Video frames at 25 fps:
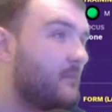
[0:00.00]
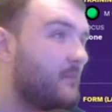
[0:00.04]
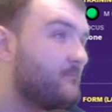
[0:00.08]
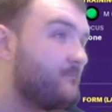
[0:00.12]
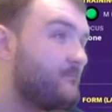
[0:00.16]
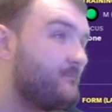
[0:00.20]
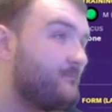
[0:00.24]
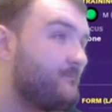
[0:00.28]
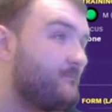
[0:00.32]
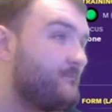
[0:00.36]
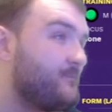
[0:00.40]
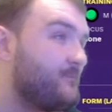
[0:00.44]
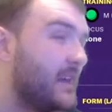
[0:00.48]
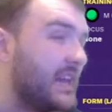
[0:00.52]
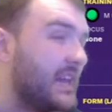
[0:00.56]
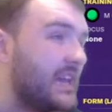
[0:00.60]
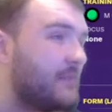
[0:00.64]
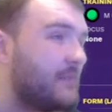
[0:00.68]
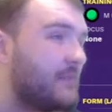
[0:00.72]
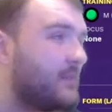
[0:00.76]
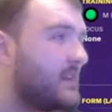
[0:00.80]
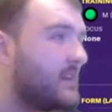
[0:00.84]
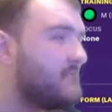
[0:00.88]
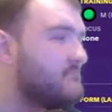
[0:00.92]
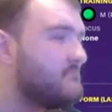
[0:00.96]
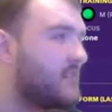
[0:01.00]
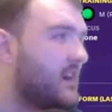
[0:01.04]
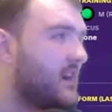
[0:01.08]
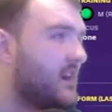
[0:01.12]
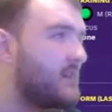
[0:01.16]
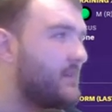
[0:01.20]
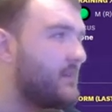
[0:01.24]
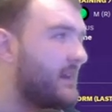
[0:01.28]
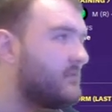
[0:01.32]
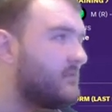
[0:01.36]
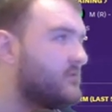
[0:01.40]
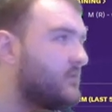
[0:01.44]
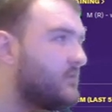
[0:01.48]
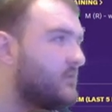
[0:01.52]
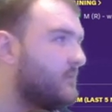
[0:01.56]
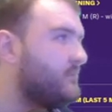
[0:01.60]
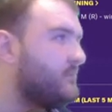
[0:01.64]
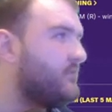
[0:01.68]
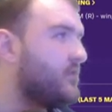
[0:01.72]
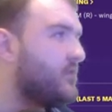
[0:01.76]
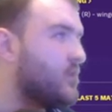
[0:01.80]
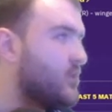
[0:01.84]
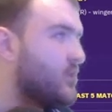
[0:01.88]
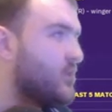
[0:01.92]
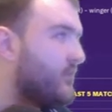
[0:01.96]
Maybe might be able to
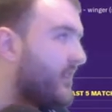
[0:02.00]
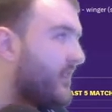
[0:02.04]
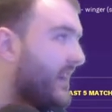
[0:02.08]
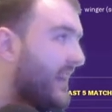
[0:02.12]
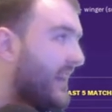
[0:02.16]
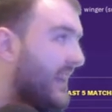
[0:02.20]
improve.